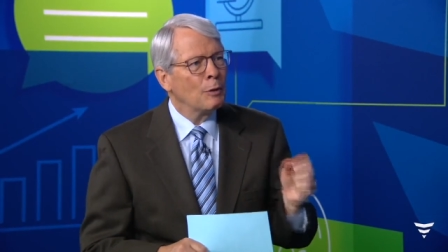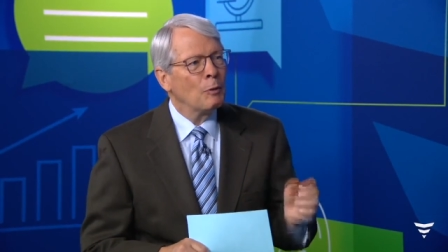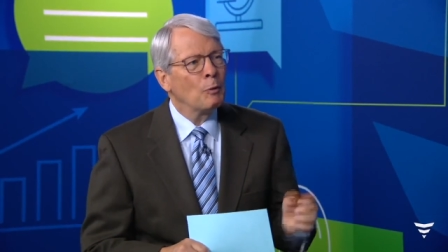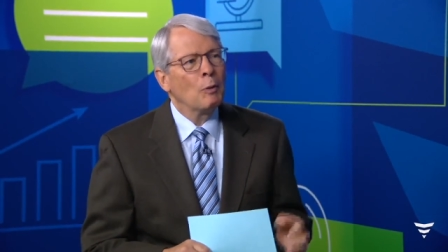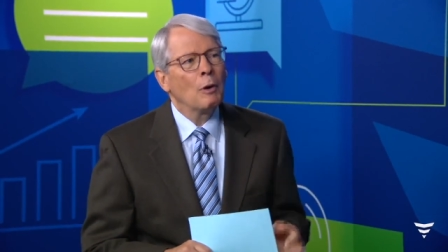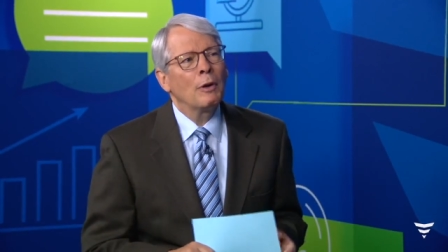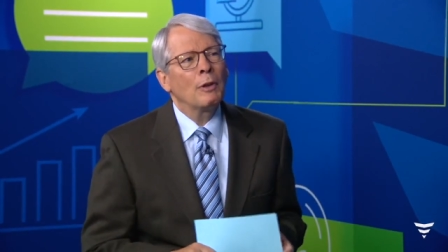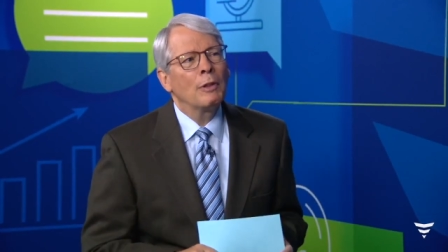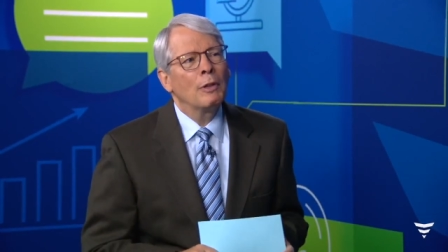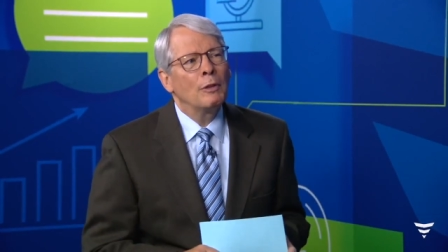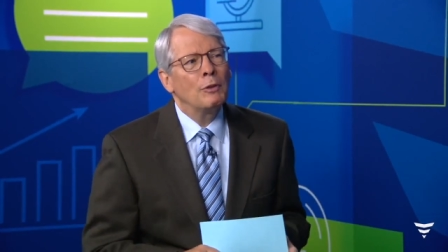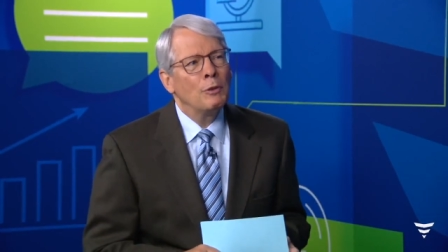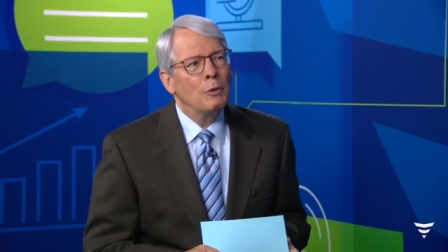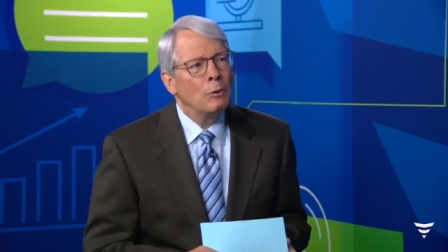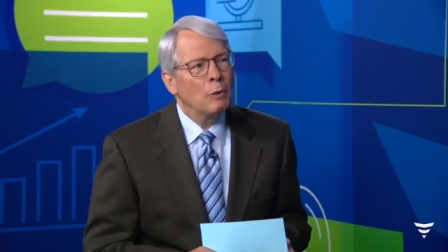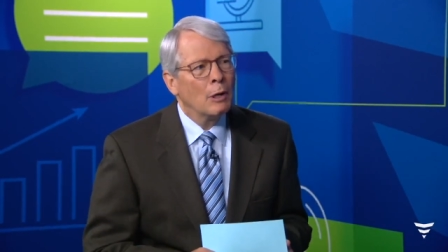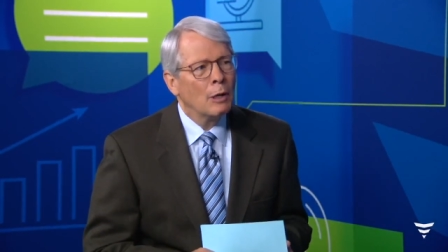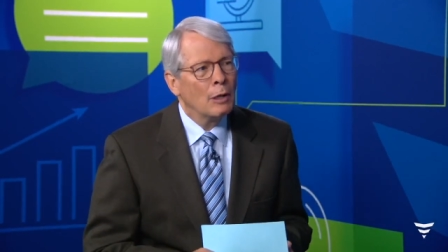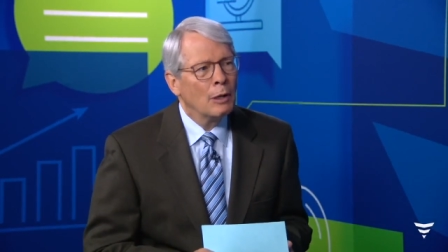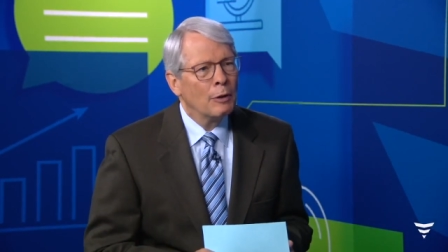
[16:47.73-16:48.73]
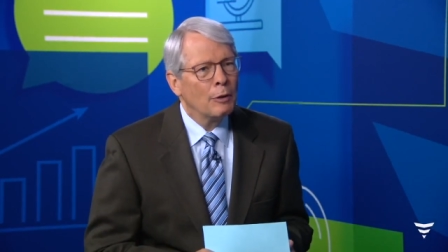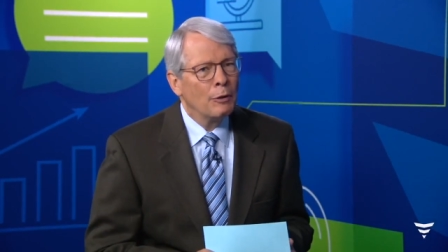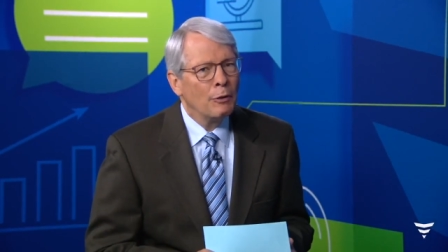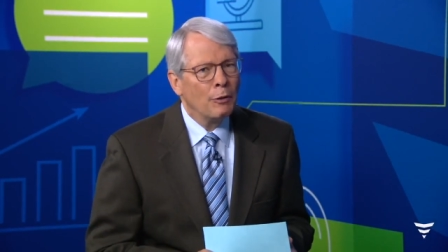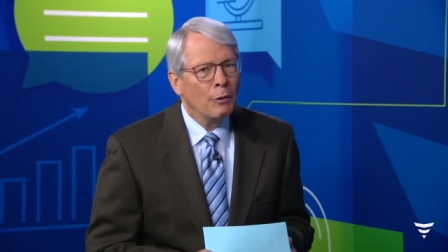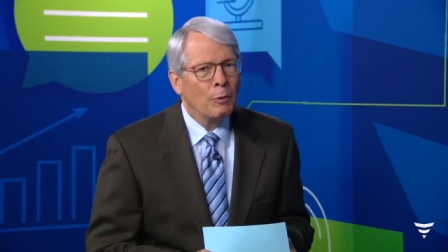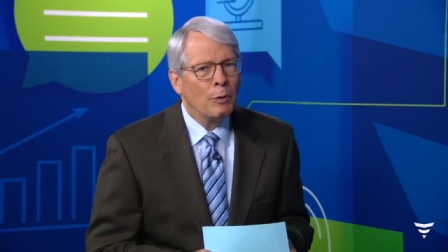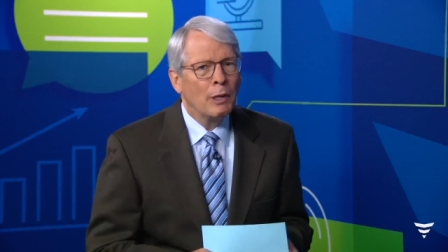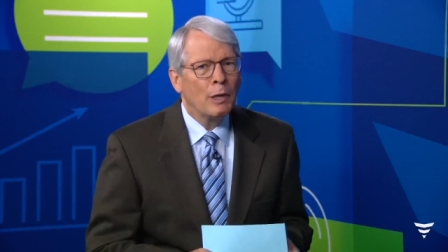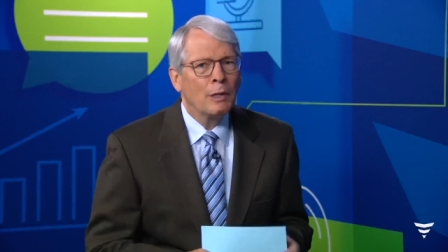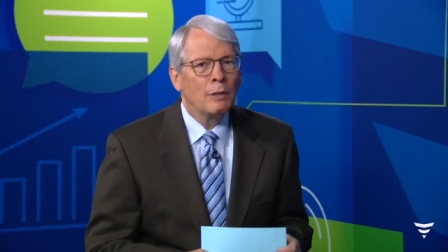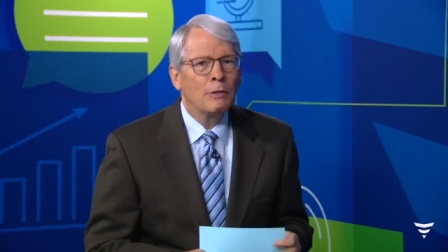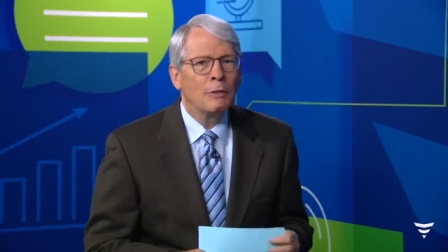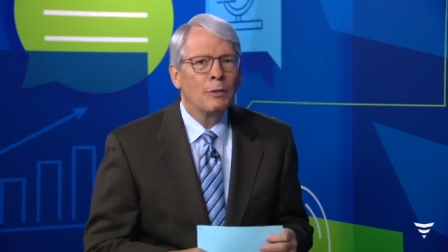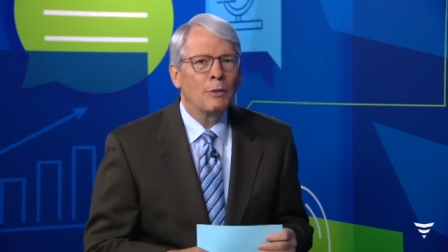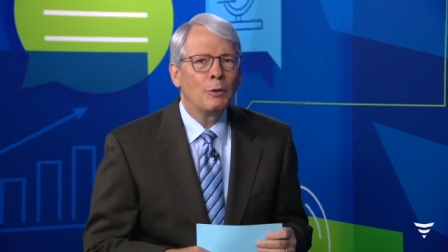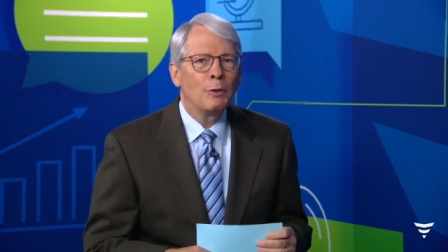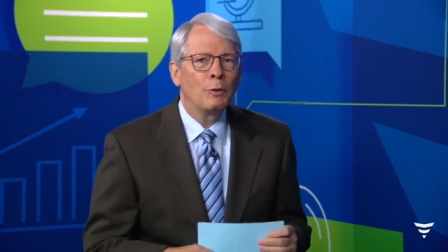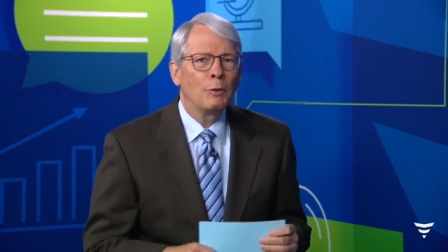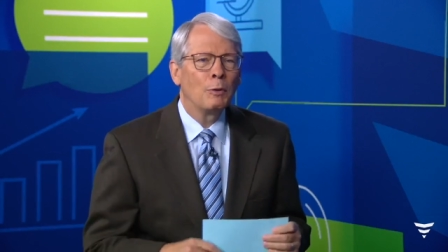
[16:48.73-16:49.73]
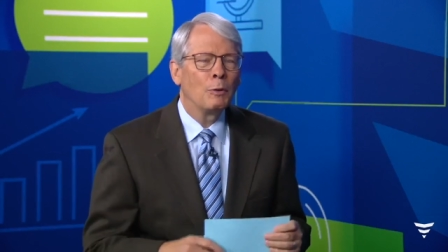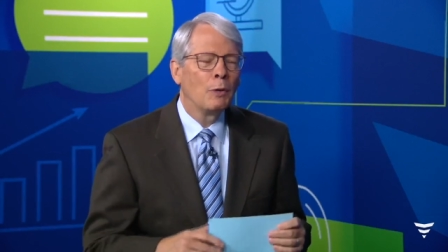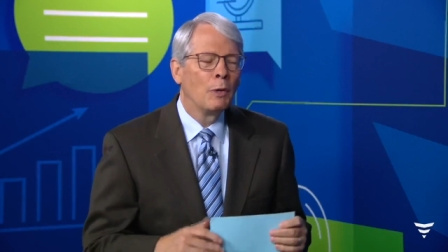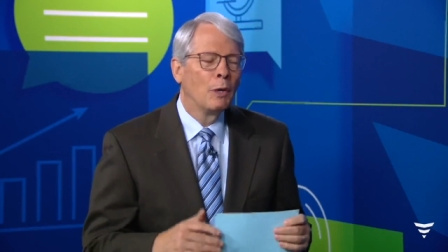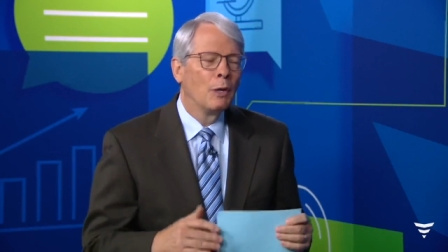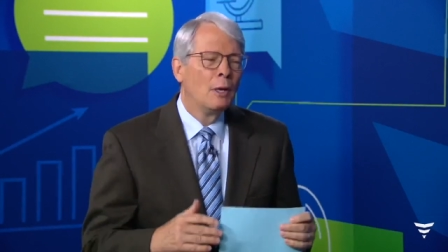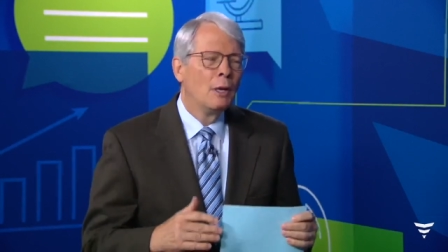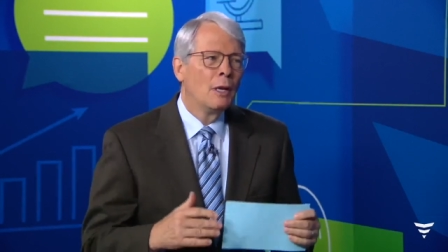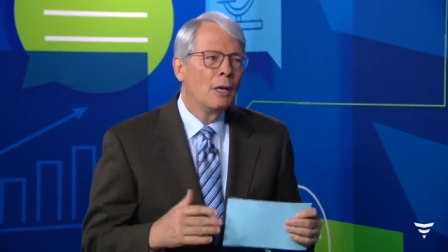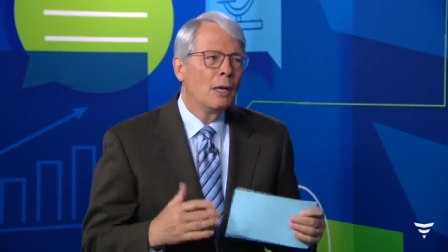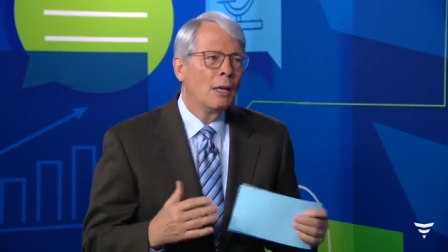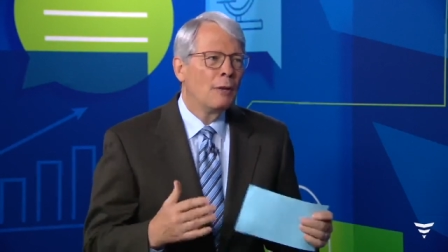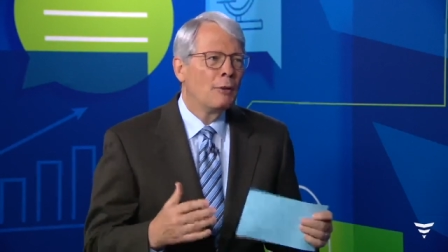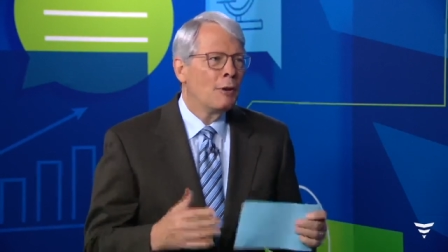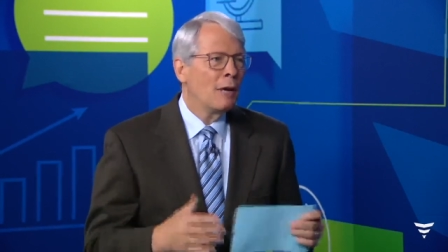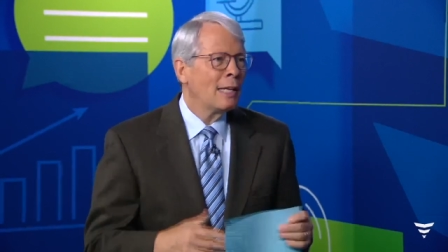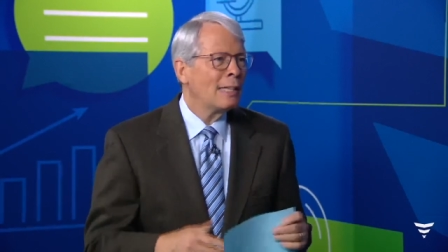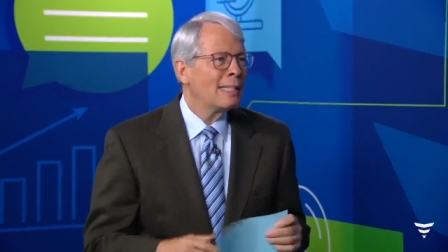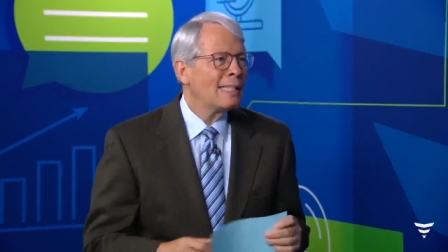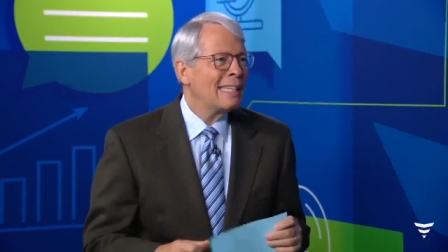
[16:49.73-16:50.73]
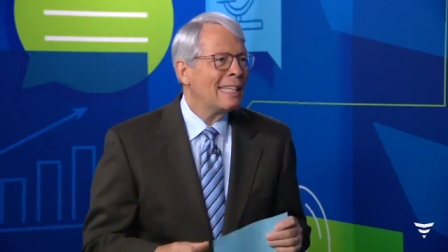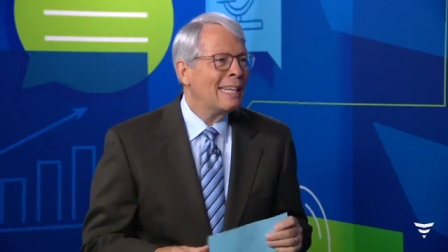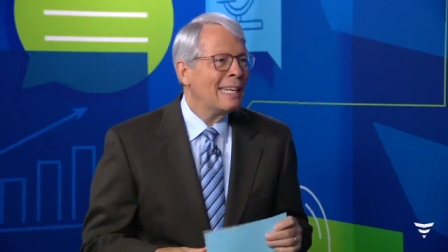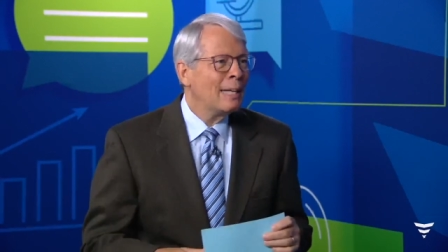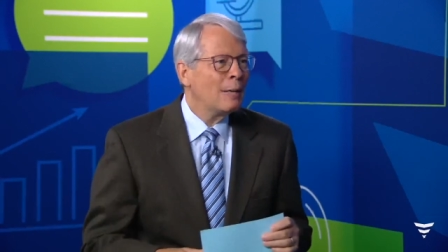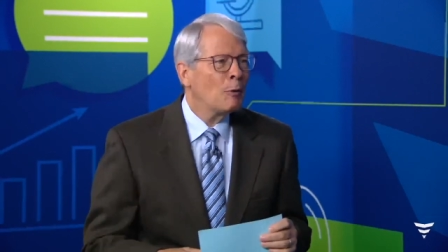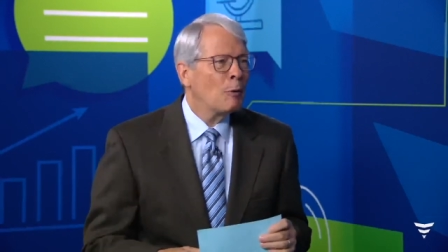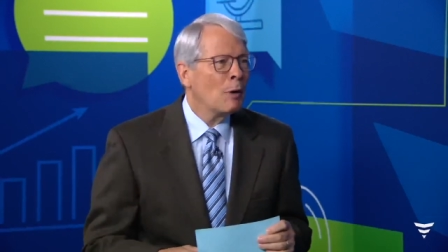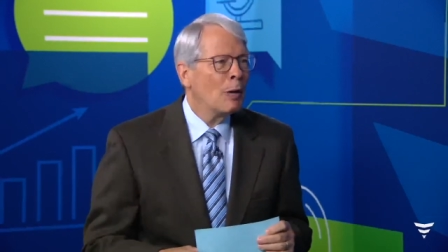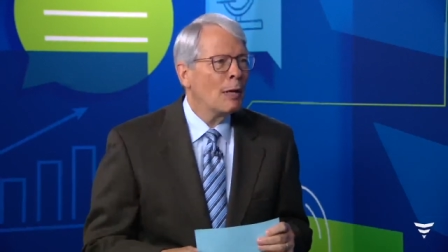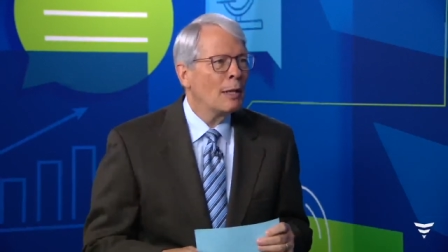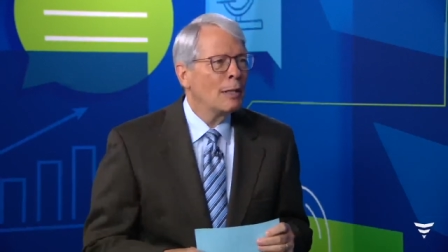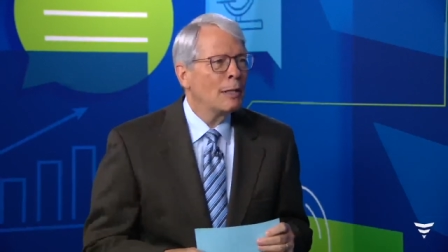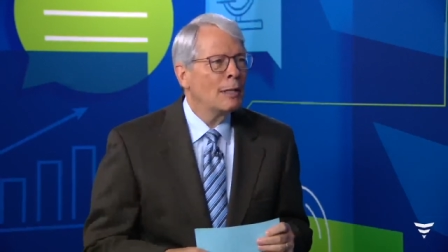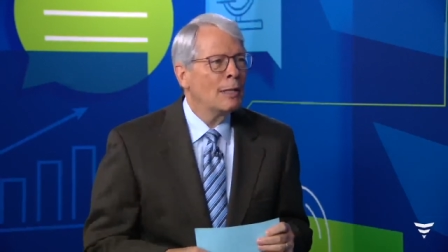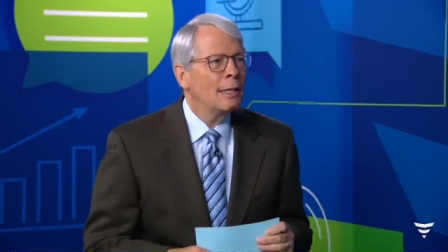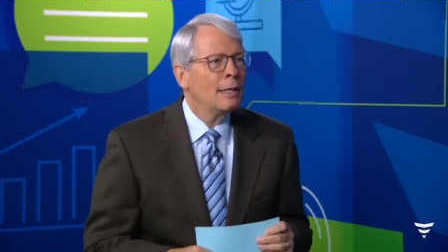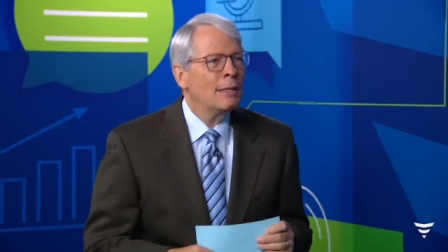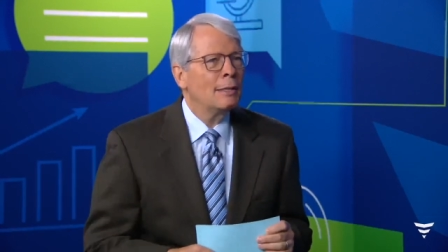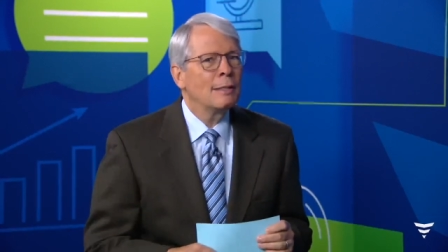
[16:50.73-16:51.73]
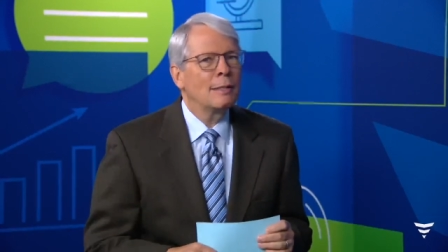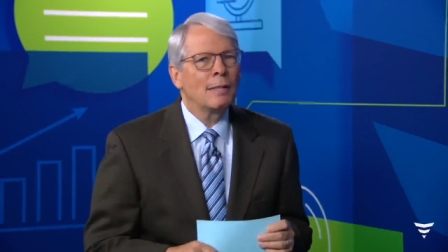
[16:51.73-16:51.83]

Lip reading: the work that you all are doing to address inequalities